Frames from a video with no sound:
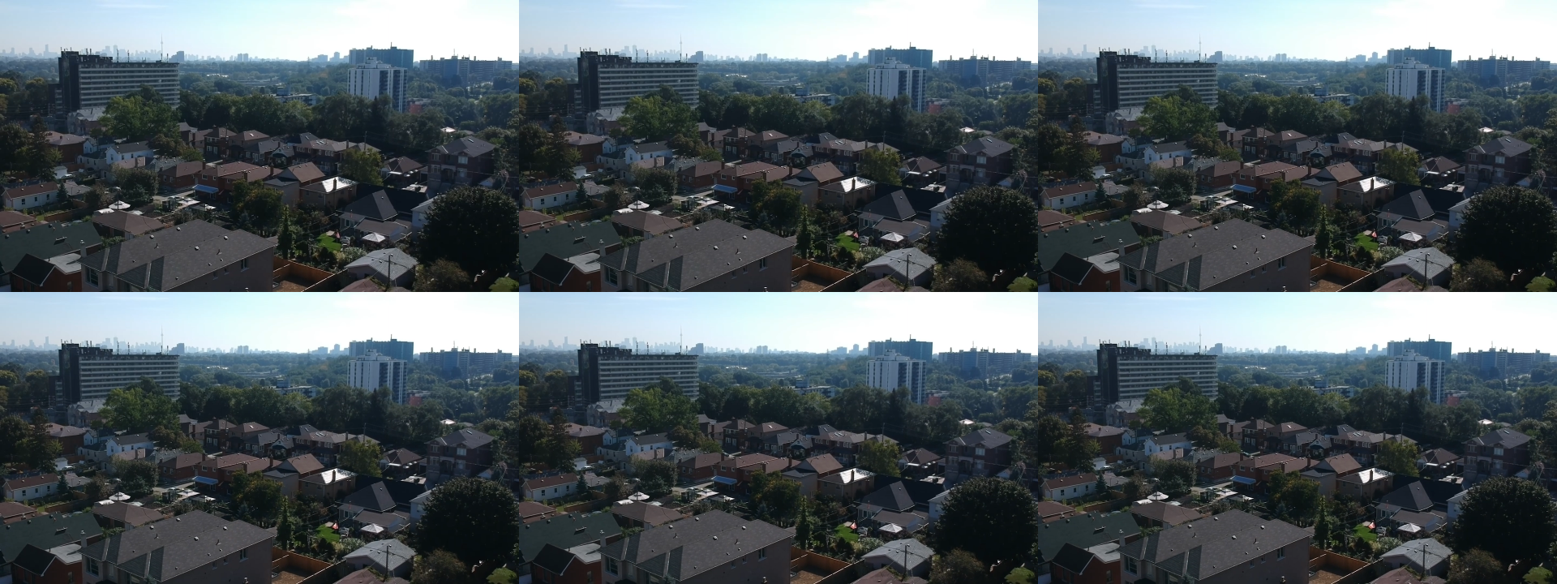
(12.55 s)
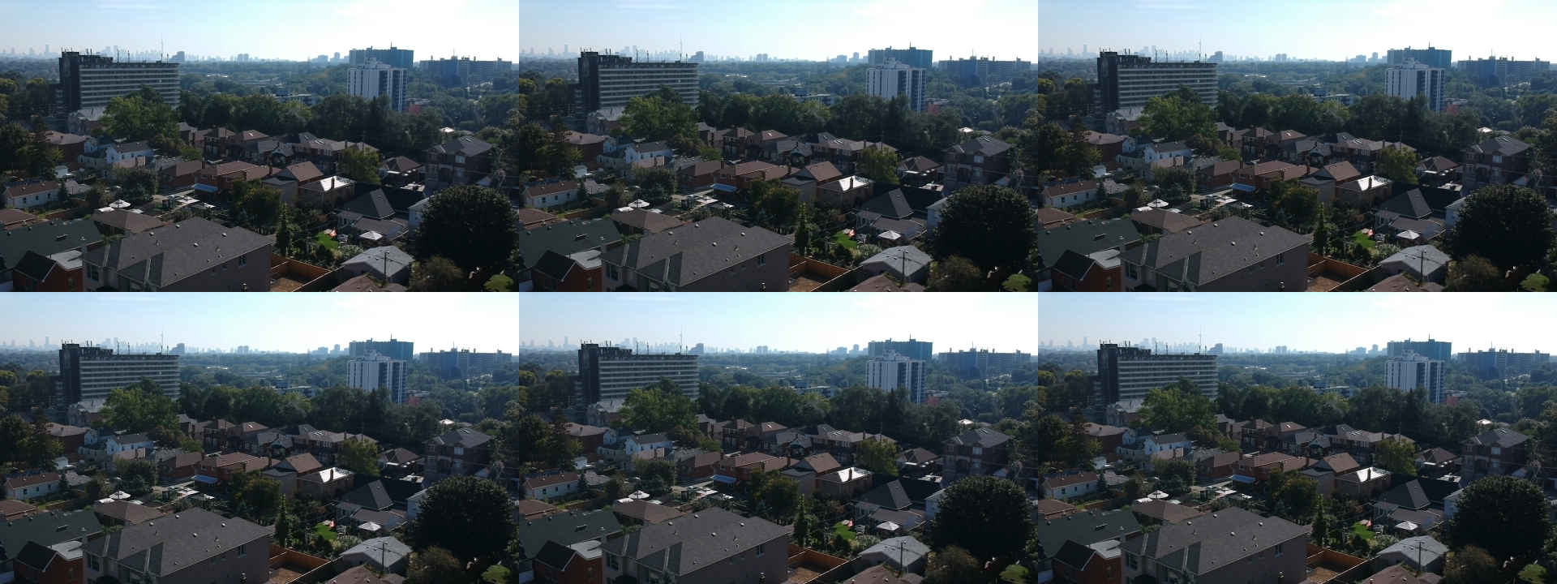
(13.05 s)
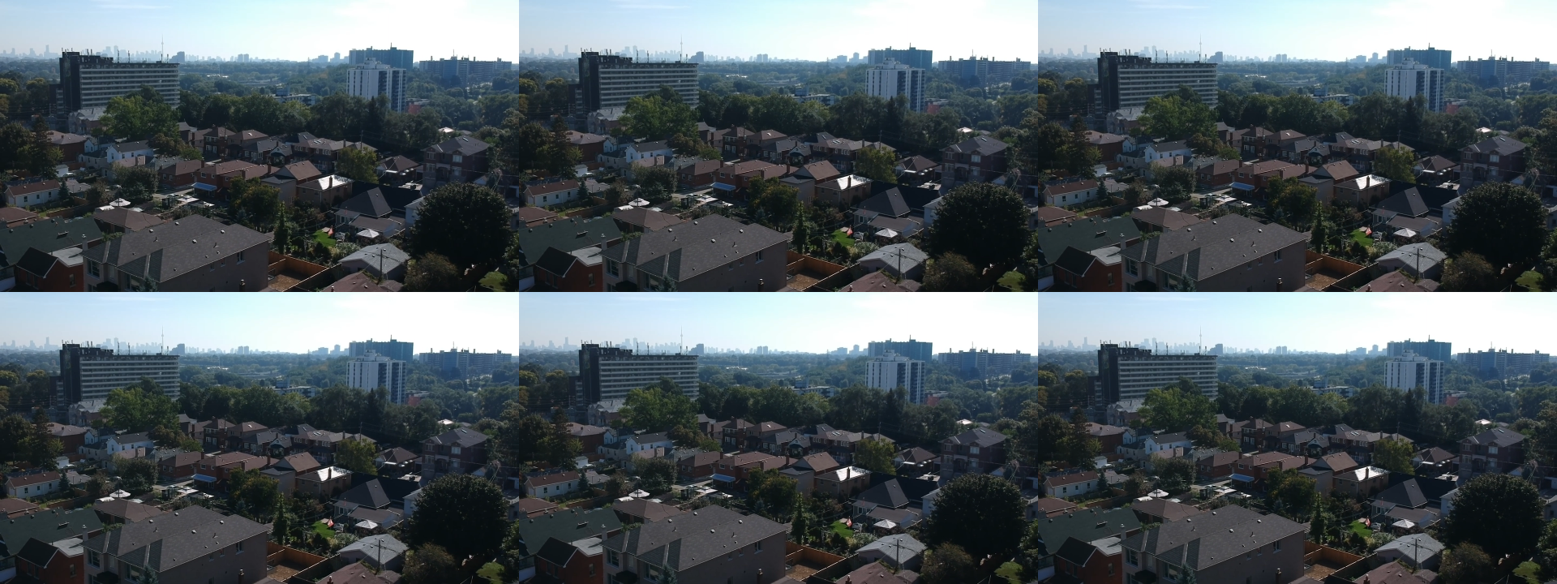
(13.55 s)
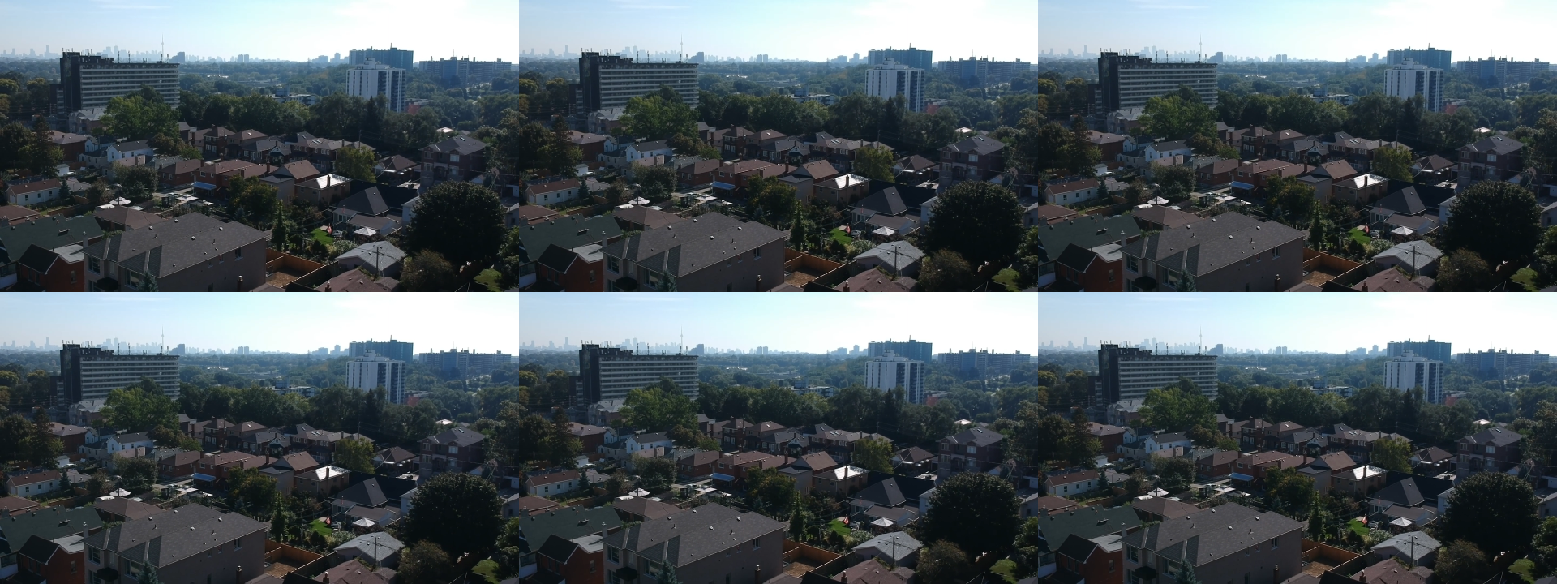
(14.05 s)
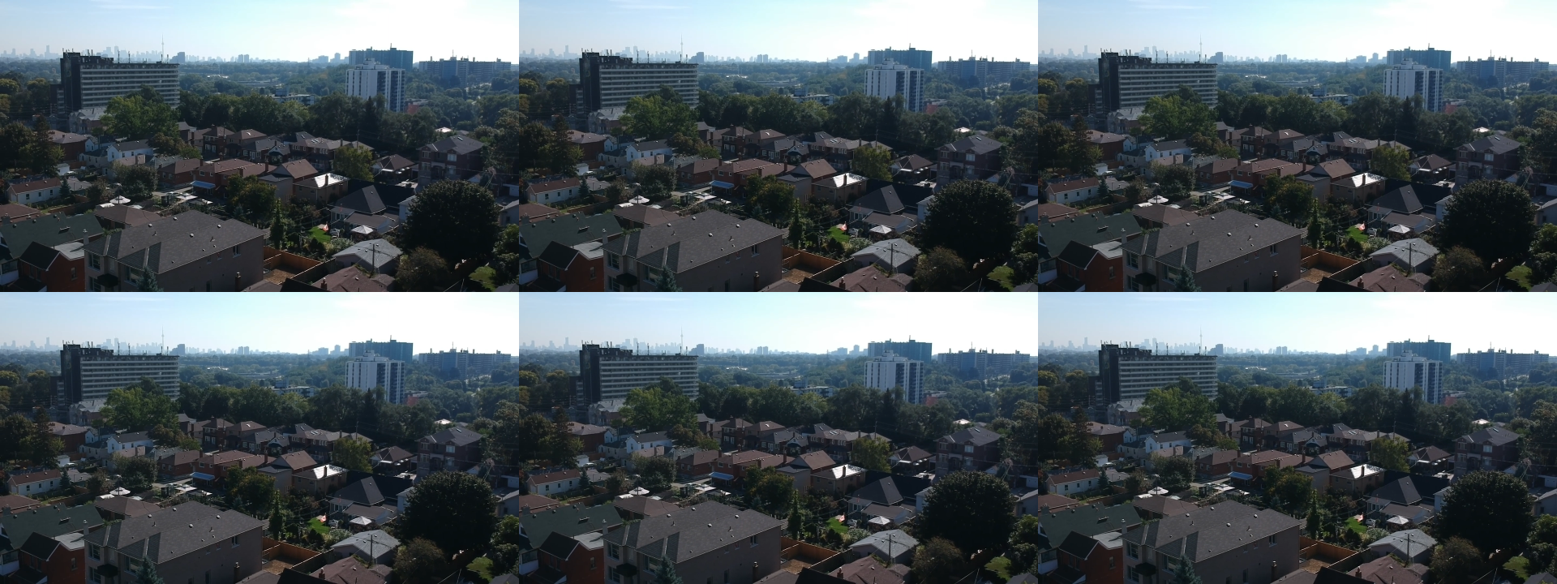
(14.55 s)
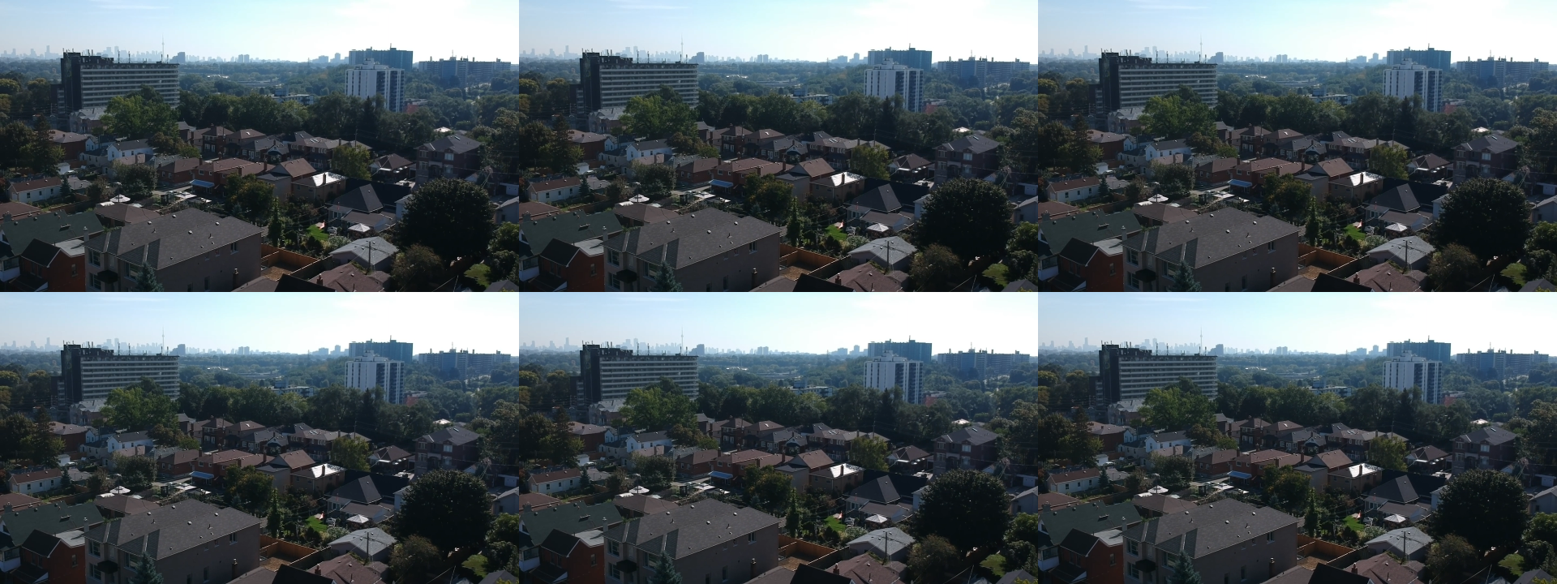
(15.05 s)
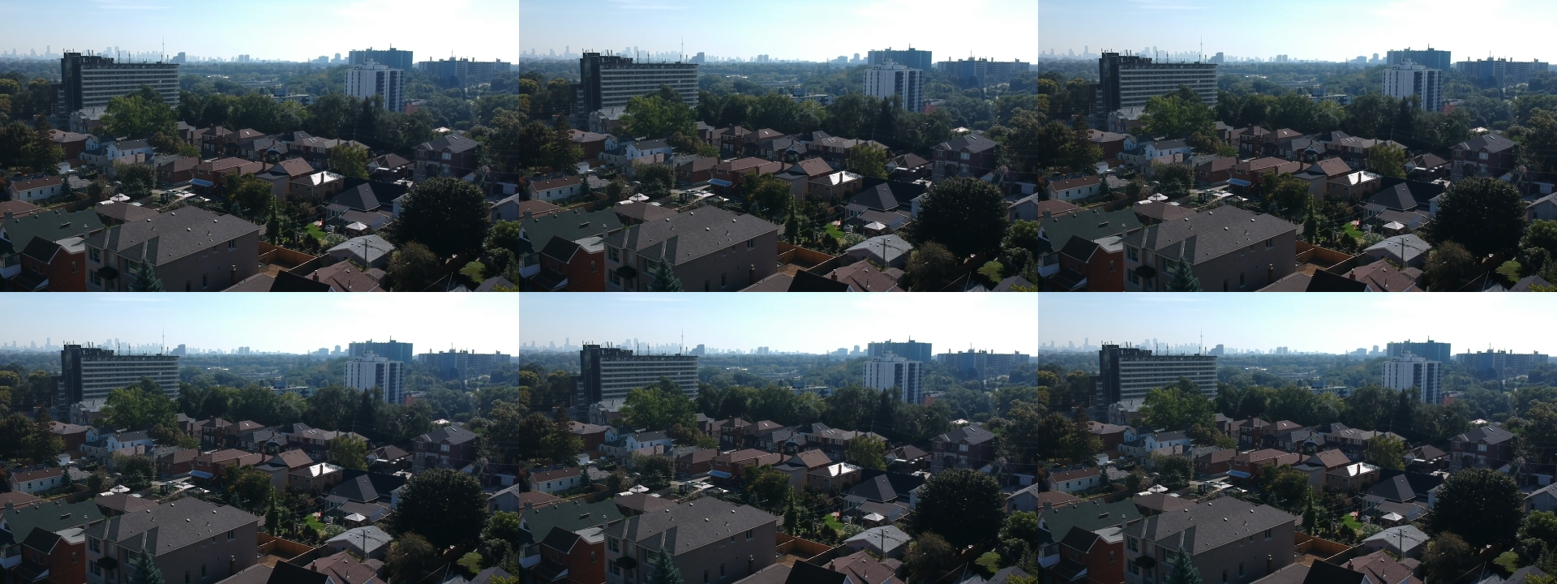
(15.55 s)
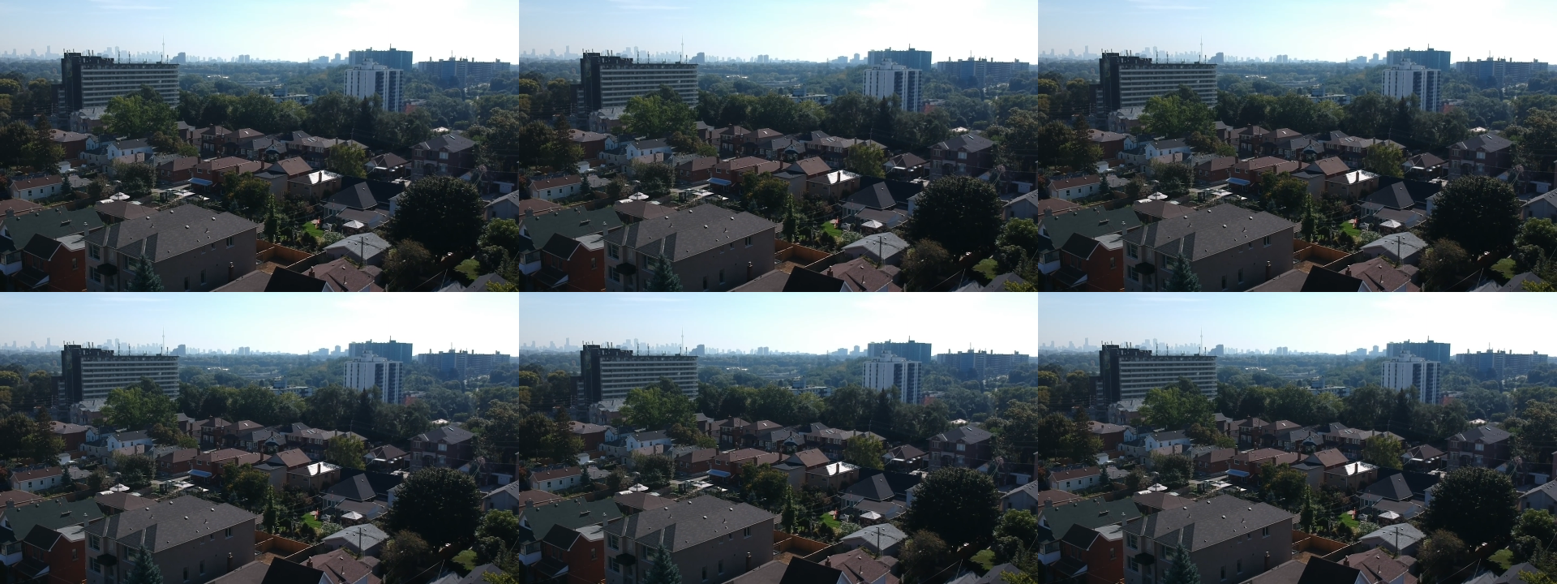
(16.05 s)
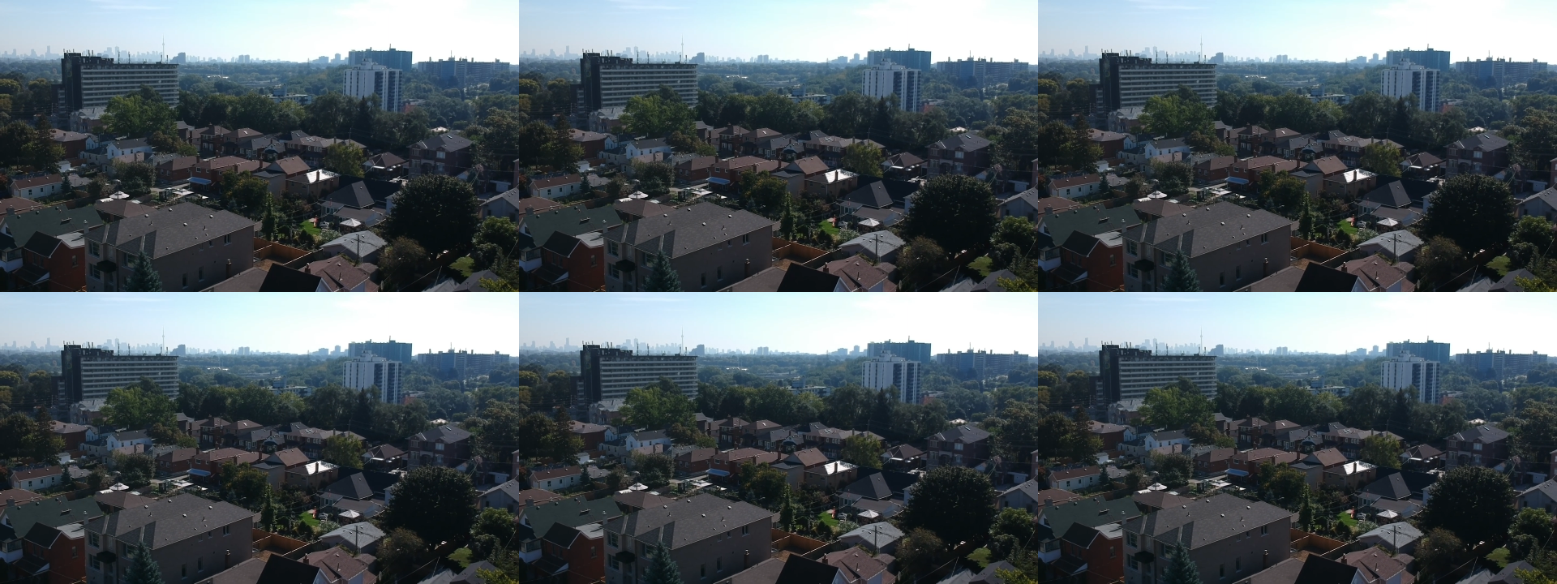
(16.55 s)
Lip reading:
Nobody's mouth can be seen.